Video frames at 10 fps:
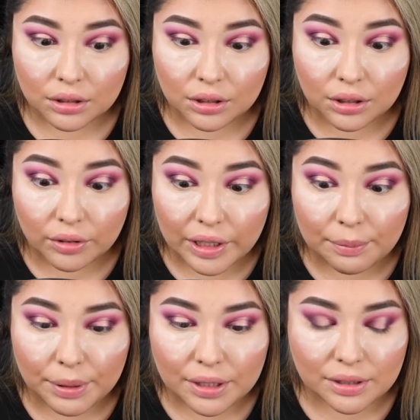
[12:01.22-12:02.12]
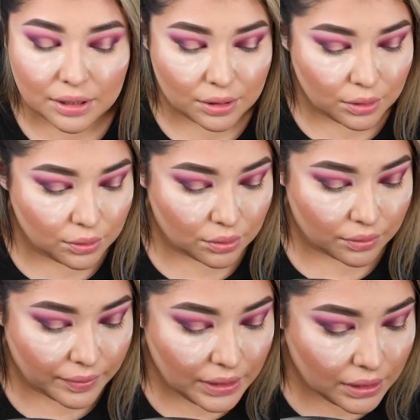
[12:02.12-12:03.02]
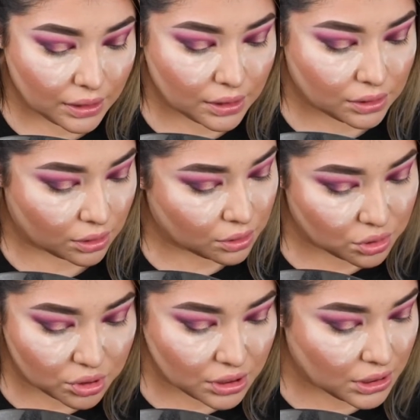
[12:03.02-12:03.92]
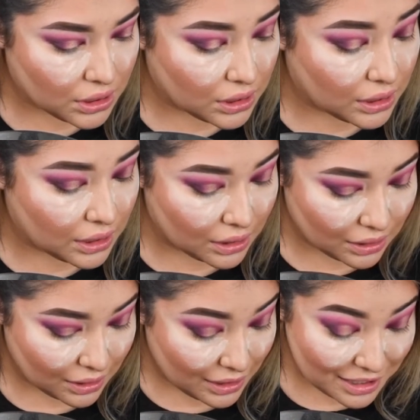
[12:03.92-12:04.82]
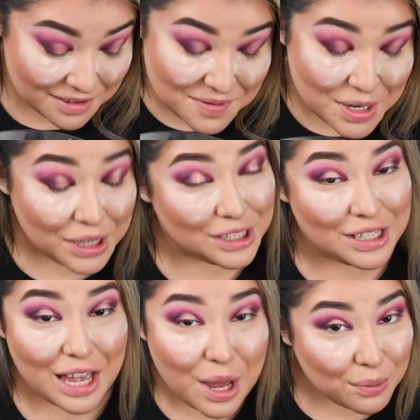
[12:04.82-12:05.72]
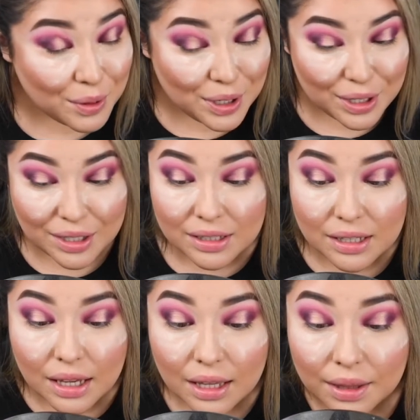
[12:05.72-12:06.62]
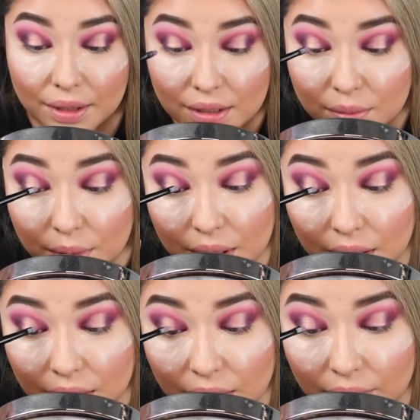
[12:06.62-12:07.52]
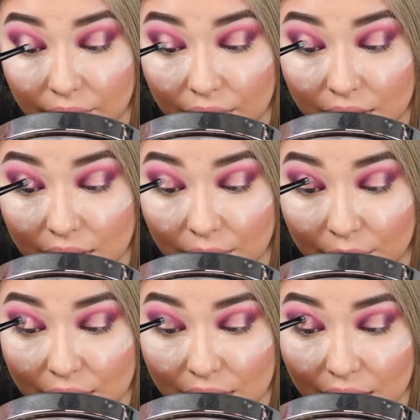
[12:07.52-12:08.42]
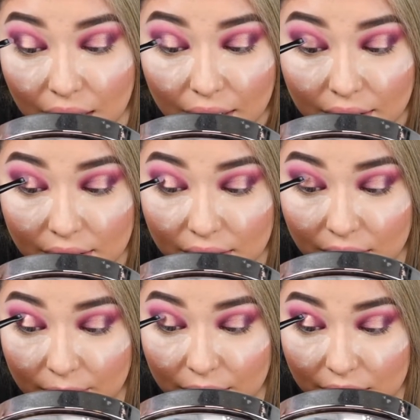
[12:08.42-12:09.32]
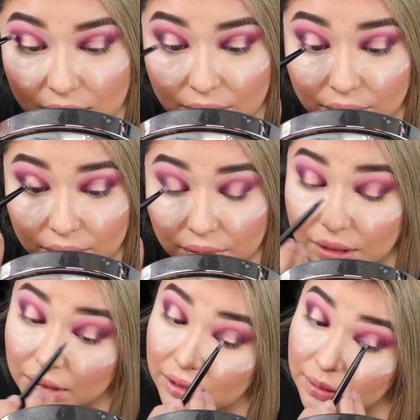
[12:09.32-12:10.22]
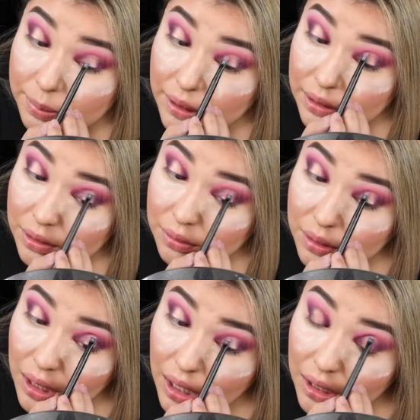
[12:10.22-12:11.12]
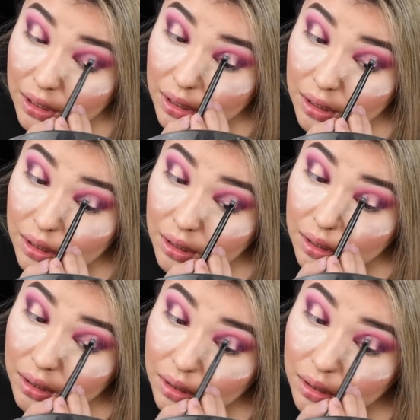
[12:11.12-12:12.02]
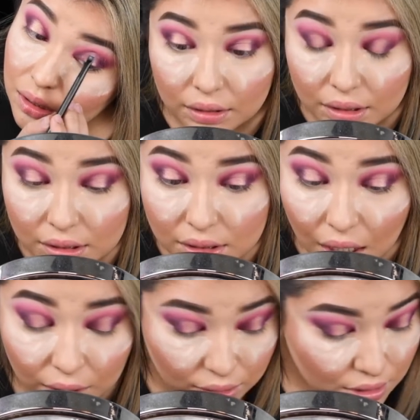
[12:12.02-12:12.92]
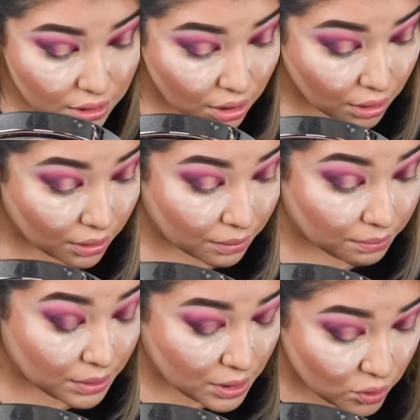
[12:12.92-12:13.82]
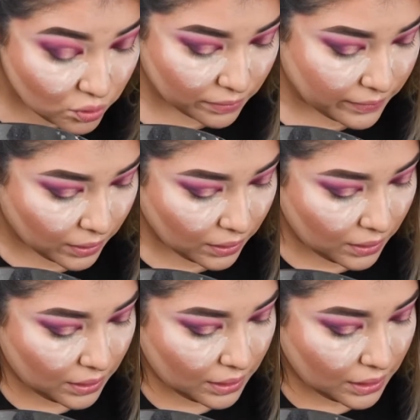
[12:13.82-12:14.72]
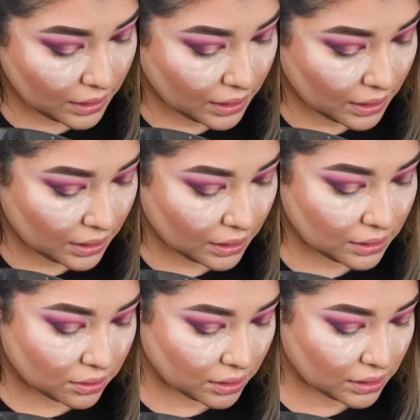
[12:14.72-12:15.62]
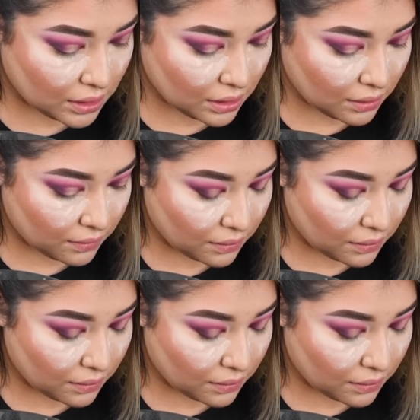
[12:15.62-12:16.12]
you know, in comparison to Norvina, Sultry, even Alyssa Edwards, this one, for some reason, I can see myself really dipping into a lot. And these colors are beautiful. I cannot stress that enough.